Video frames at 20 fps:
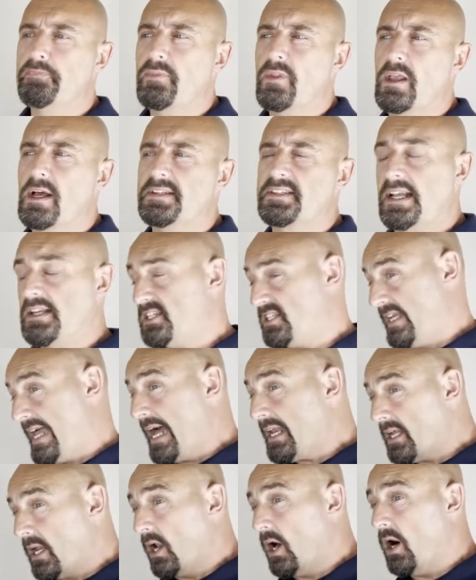essentially
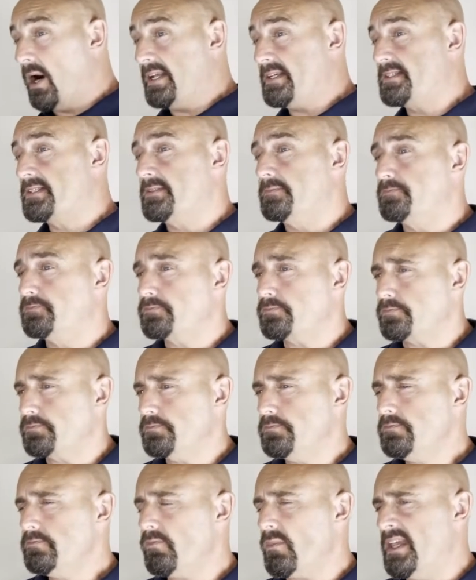analysed.
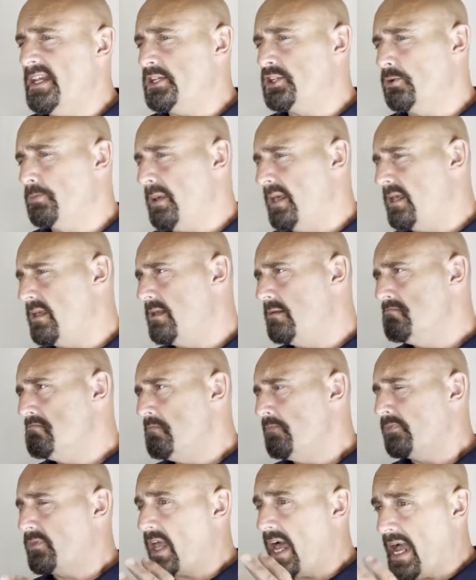It should be
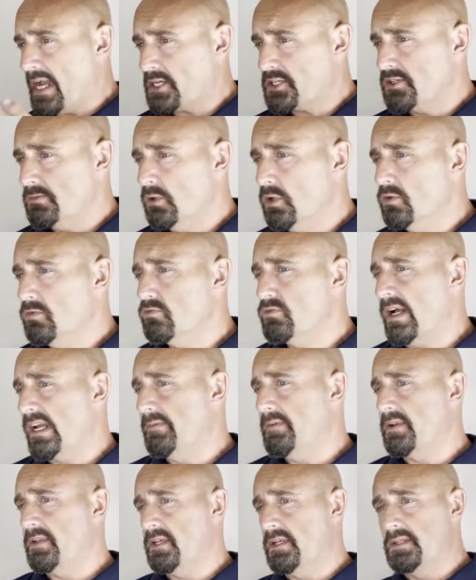actionable,
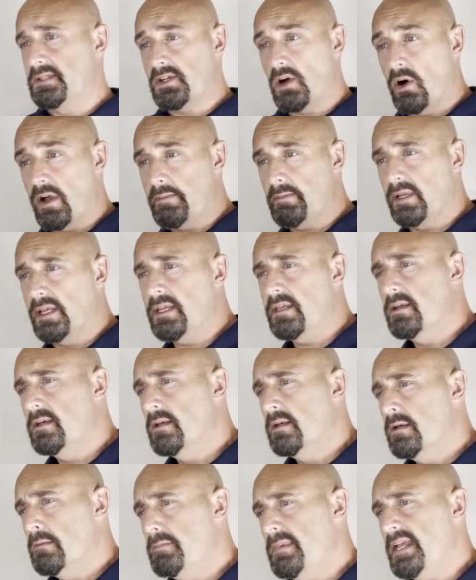relevant and timely,
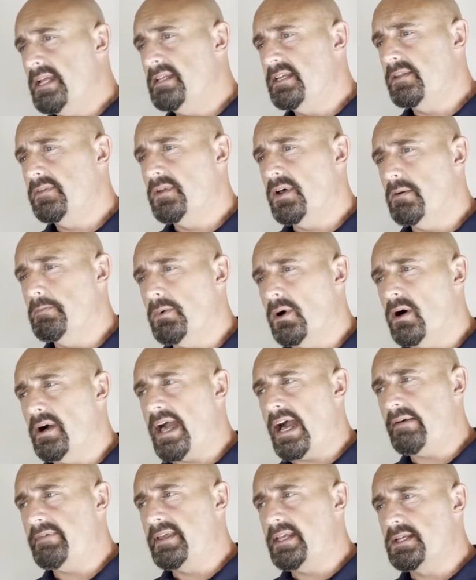meaning that by
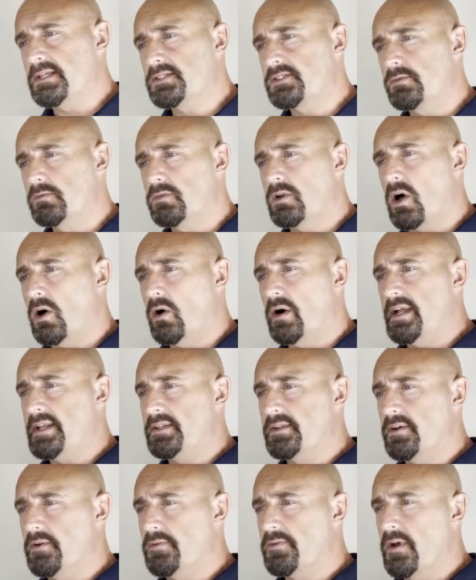having some
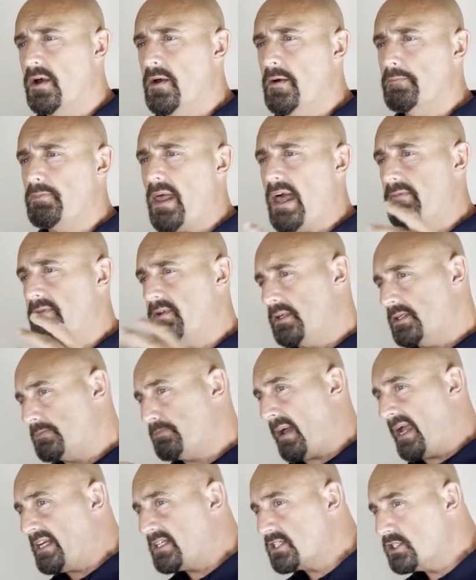kind of
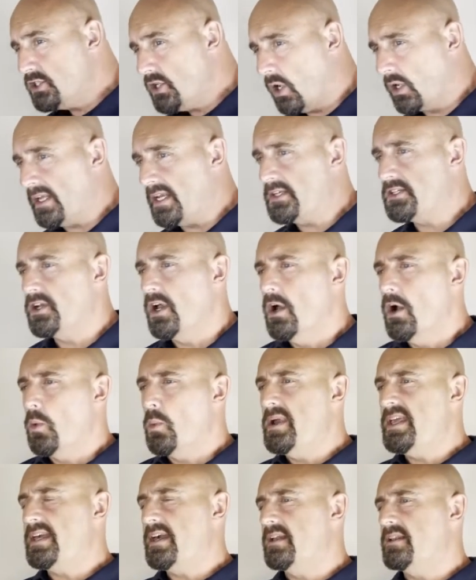evidence-based knowledge,
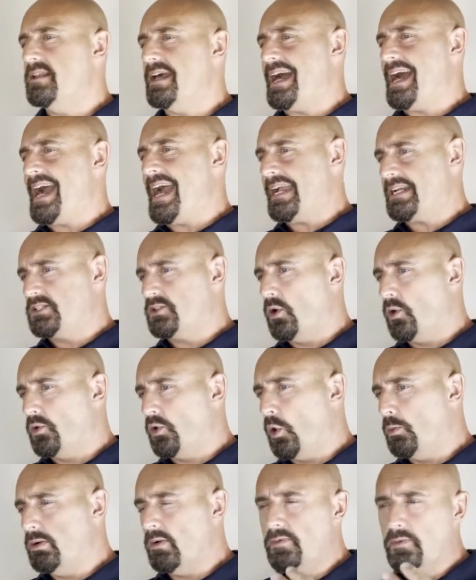we can act on
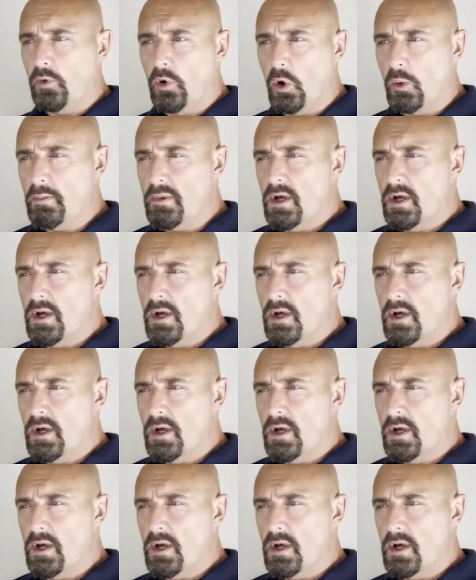or perform